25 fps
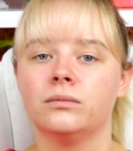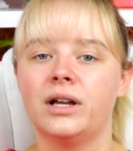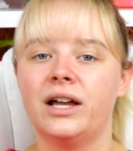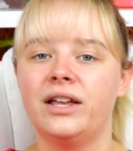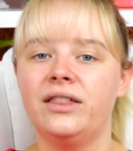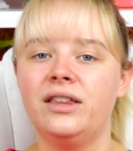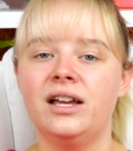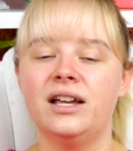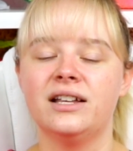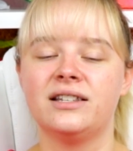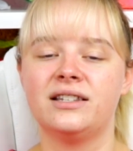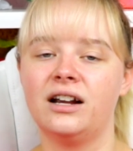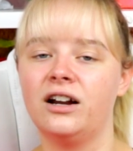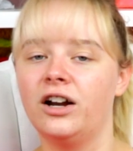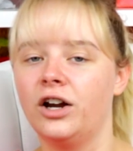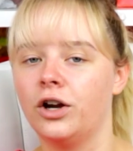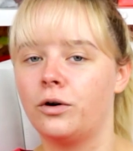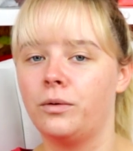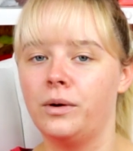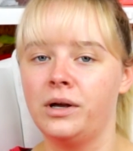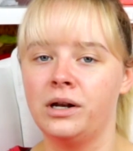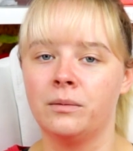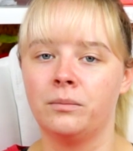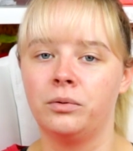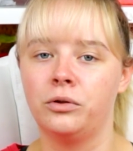And then a Dairy
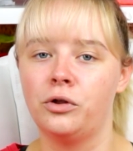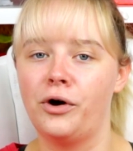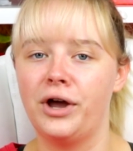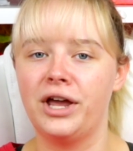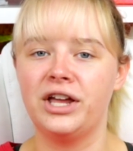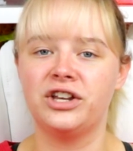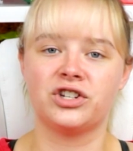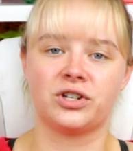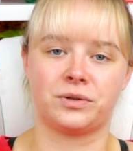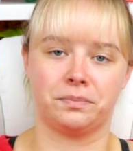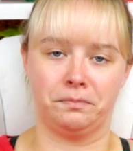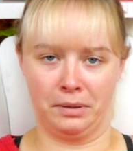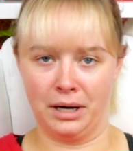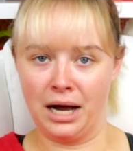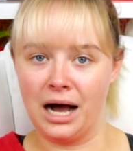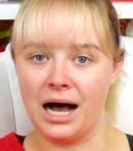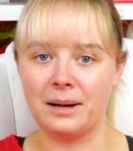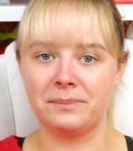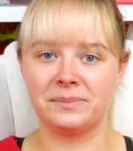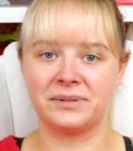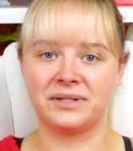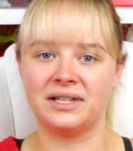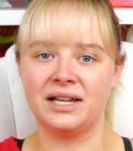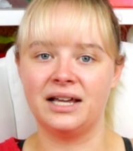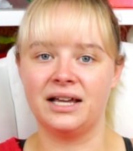Queen employee just
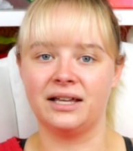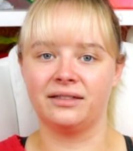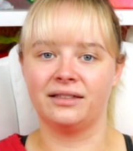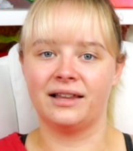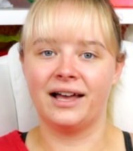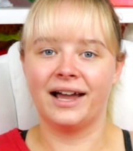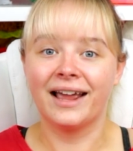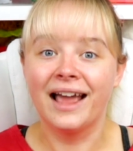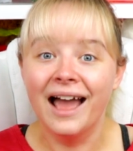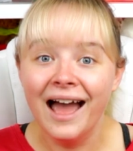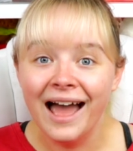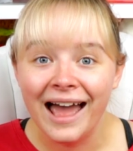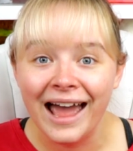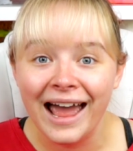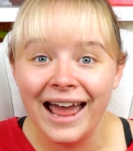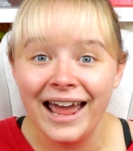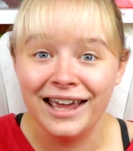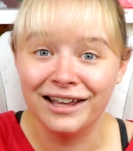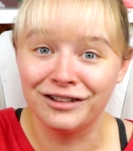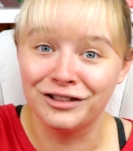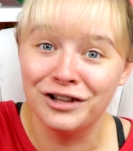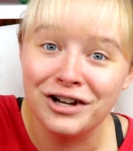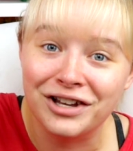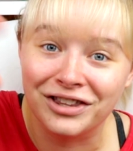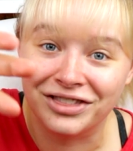pops in like,
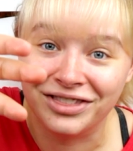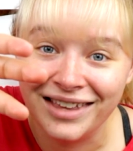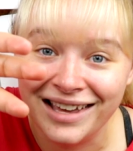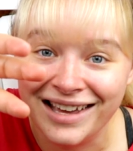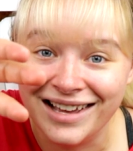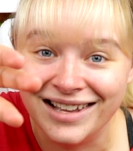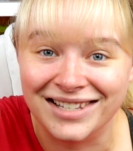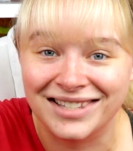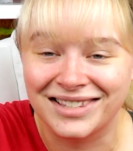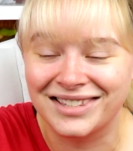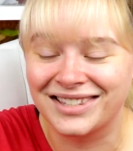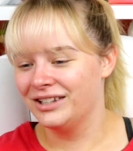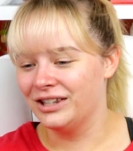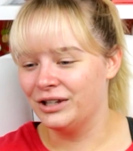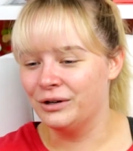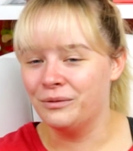hey, look at this.